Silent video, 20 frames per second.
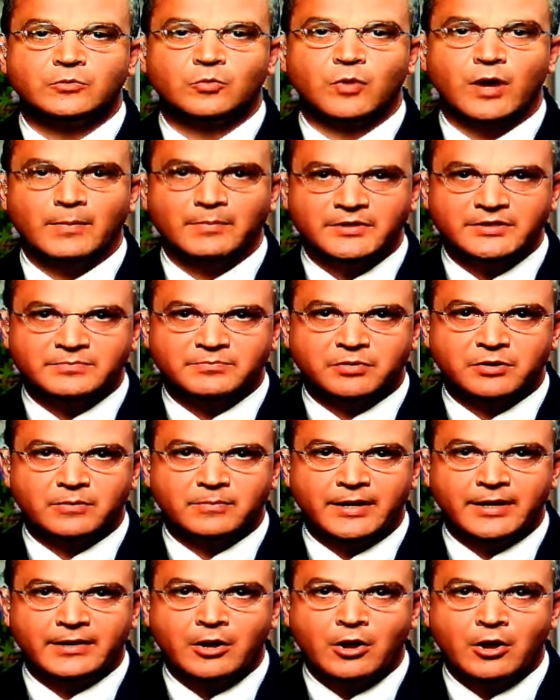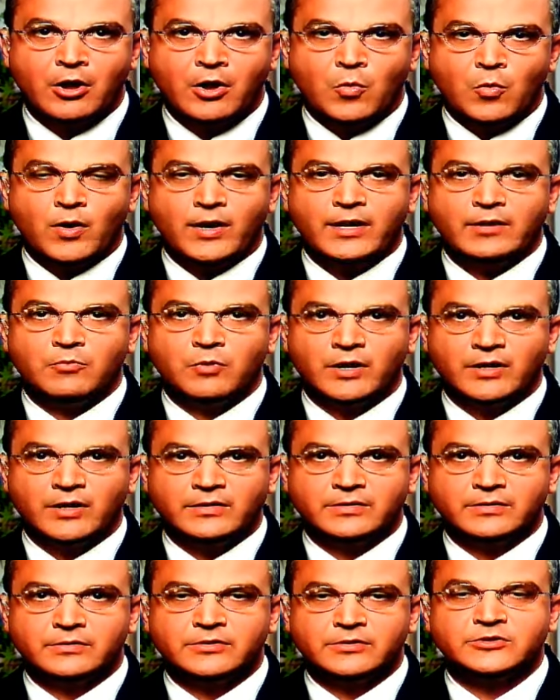weapons permit when he went
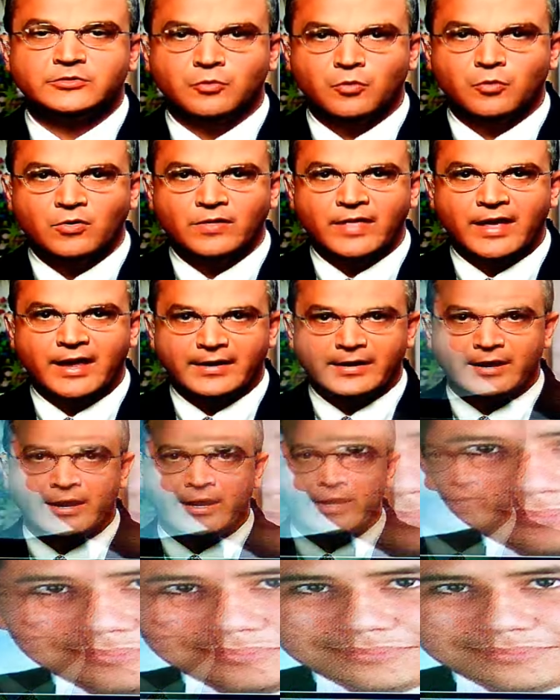to the store that night.